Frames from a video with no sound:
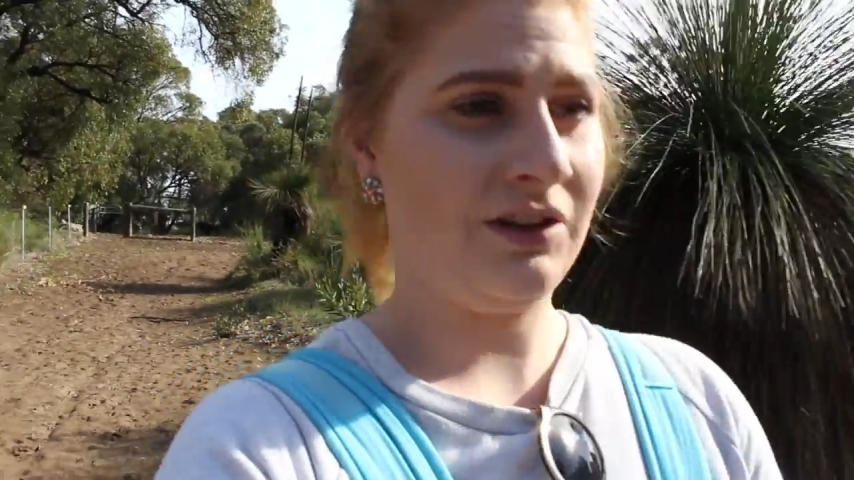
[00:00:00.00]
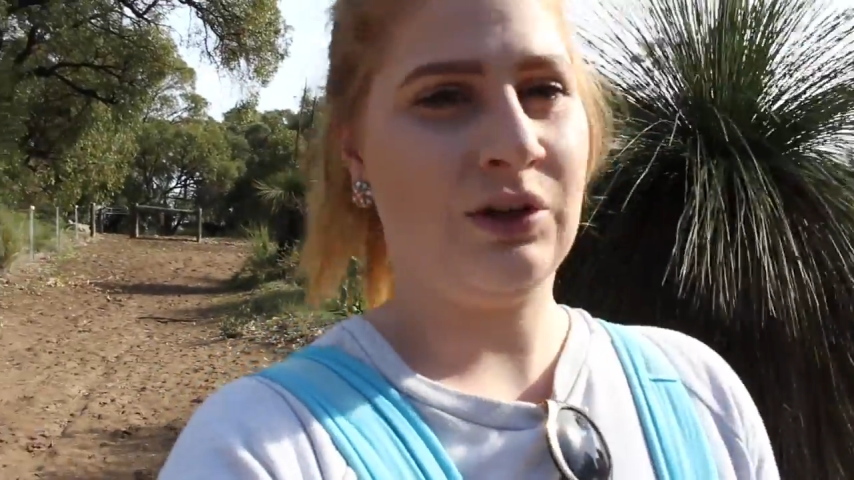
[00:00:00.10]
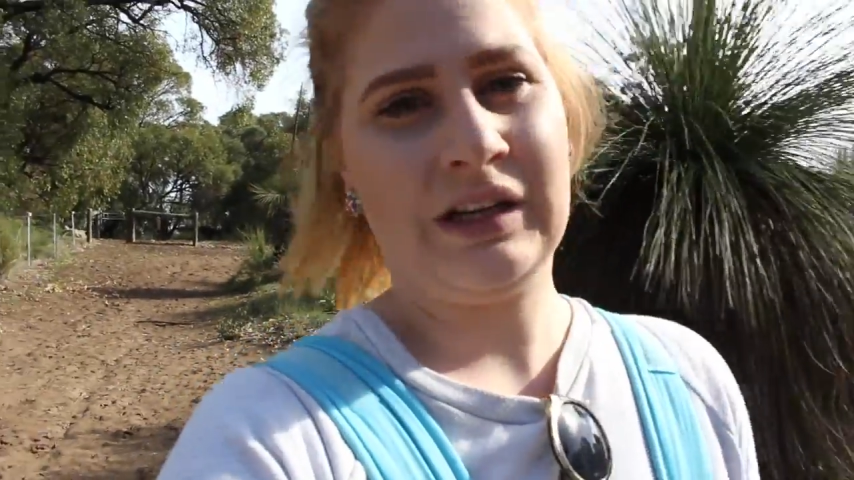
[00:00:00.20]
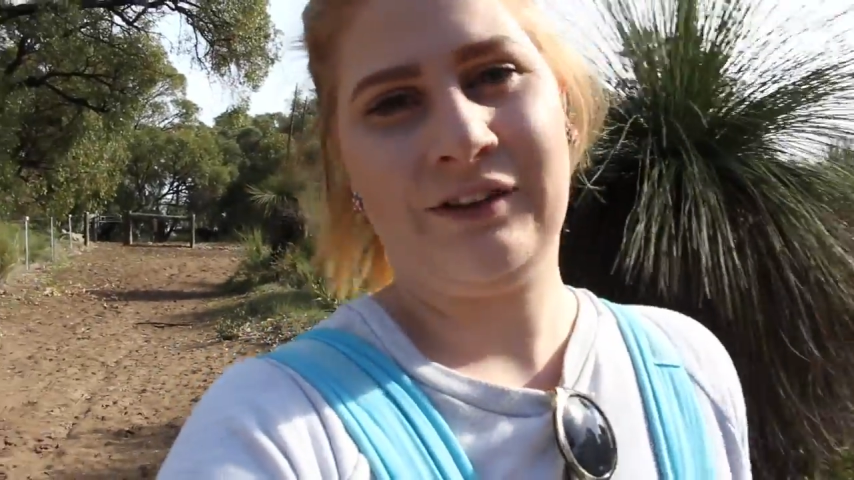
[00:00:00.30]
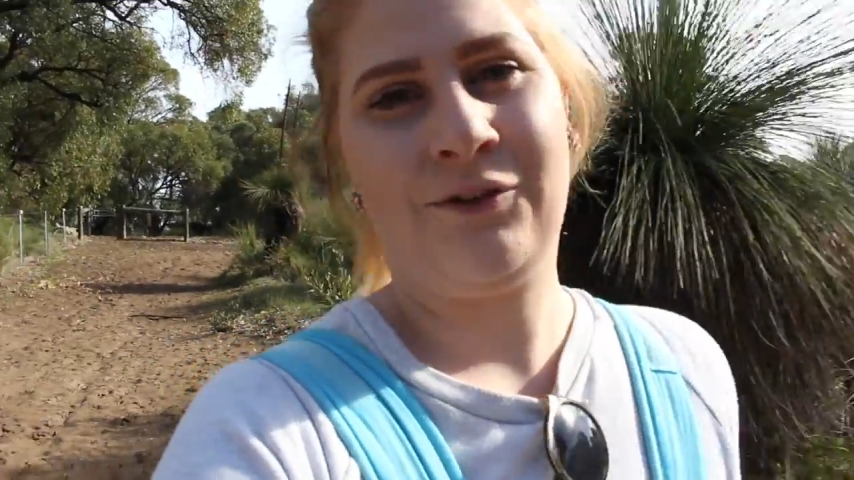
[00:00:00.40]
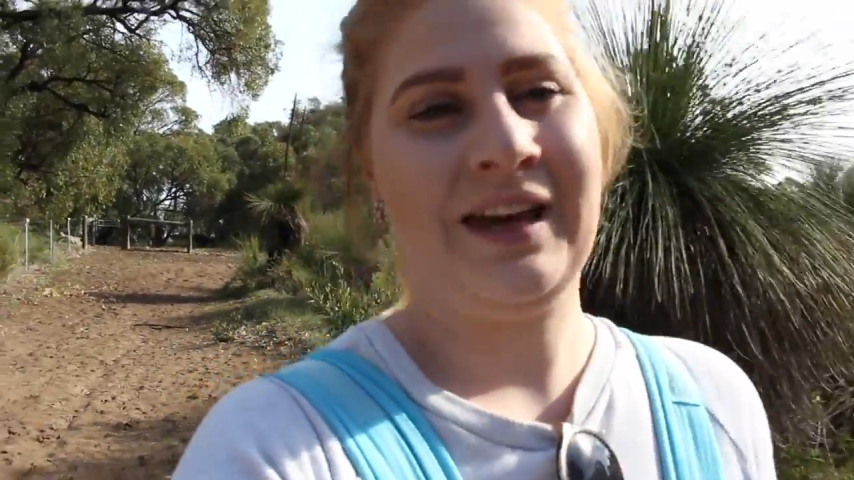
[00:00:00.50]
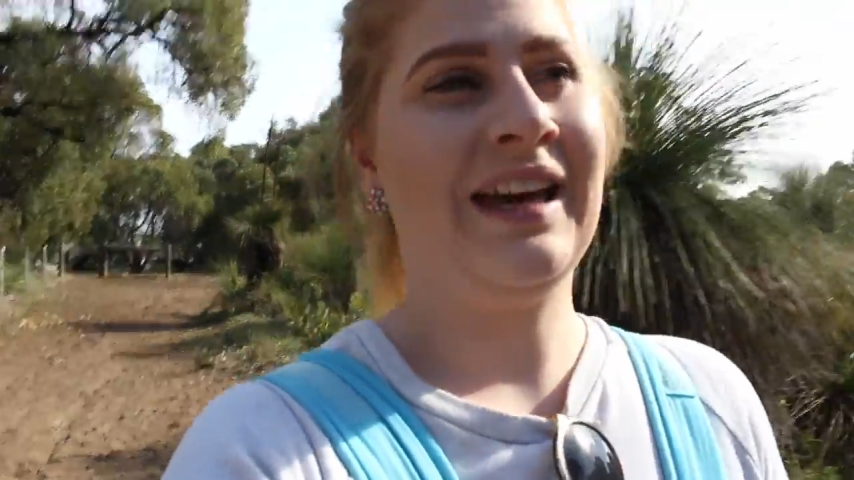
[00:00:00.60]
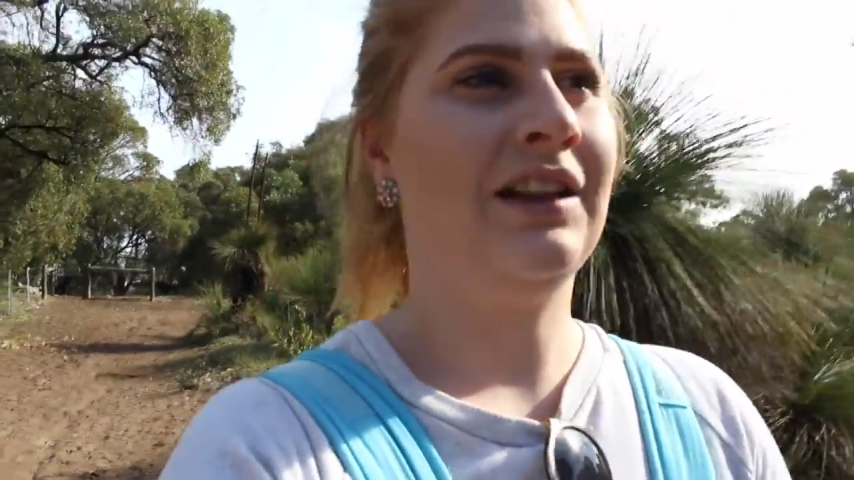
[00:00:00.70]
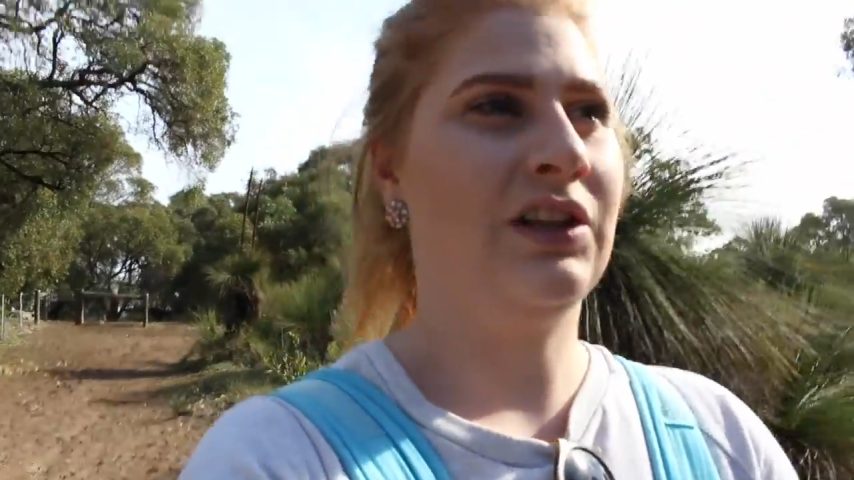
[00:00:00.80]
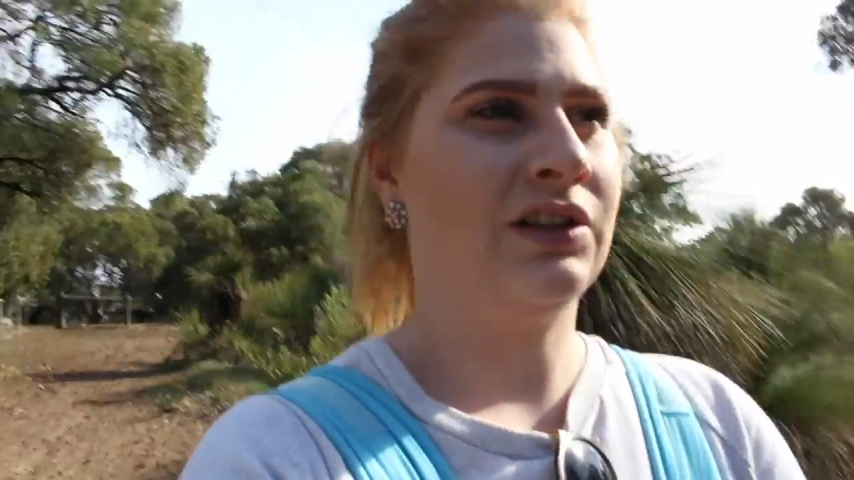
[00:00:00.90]
good if we
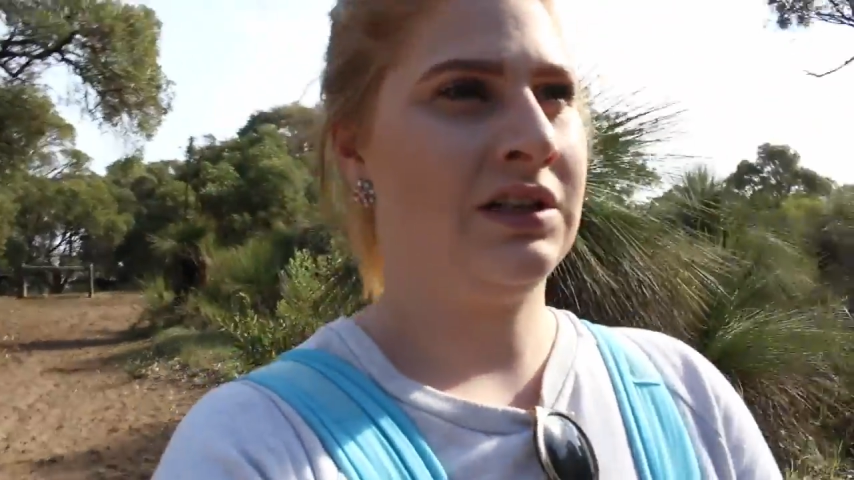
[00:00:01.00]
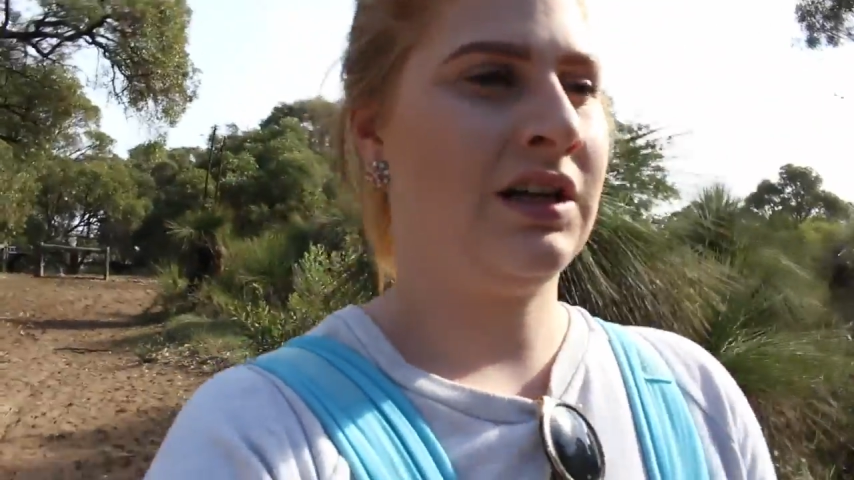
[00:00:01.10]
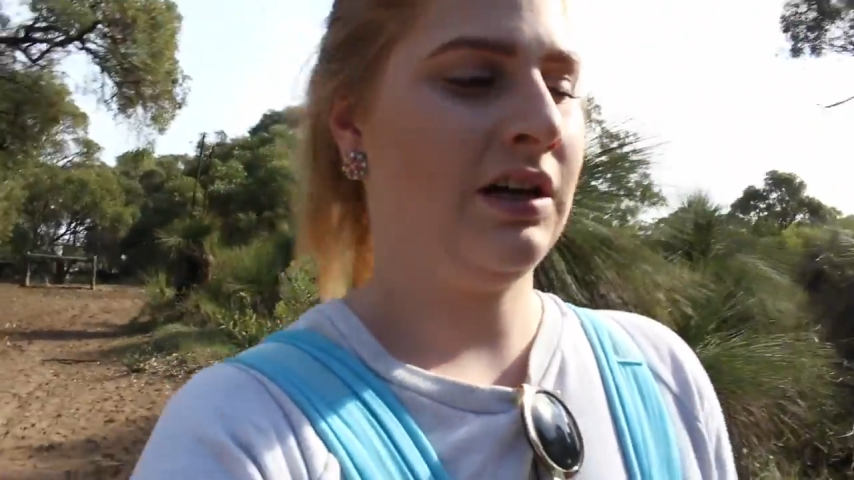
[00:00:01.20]
get lost,